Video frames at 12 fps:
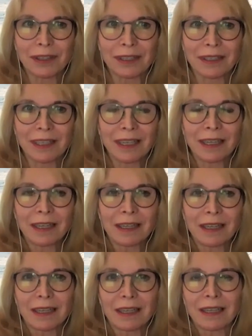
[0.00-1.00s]
And
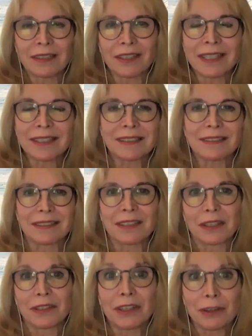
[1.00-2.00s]
unless,
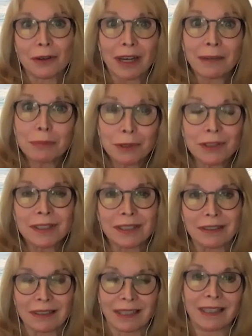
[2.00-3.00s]
I
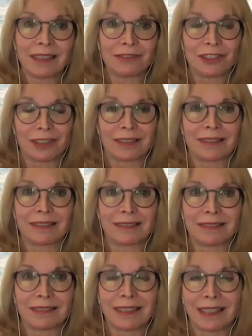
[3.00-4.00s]
personally have just
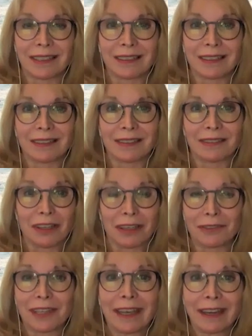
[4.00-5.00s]
taken a lot
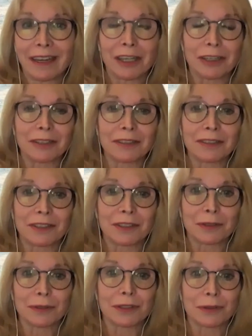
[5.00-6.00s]
of care
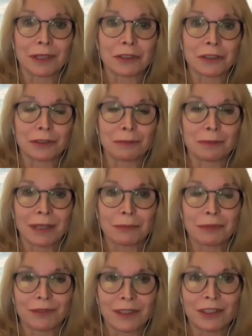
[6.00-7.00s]
to structure my
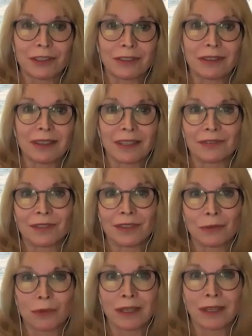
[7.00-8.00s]
professional life in the
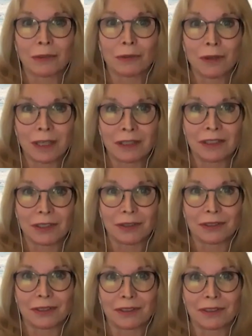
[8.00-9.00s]
way I wanted
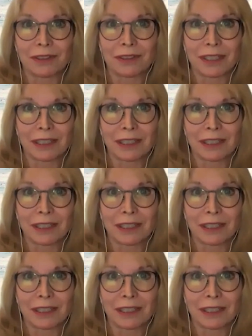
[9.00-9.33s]
to take